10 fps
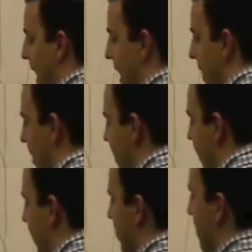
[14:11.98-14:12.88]
that
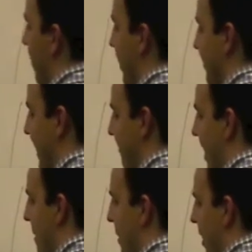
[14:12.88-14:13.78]
because I
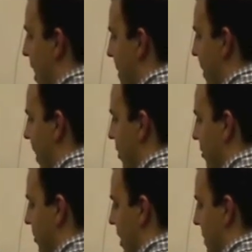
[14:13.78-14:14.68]
got my
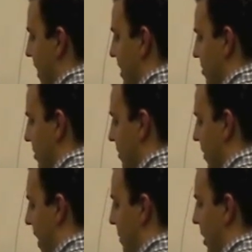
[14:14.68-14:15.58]
linebackers and my defensive
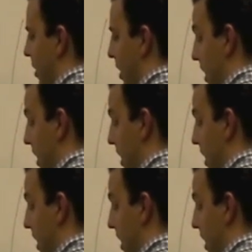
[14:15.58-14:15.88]
linemen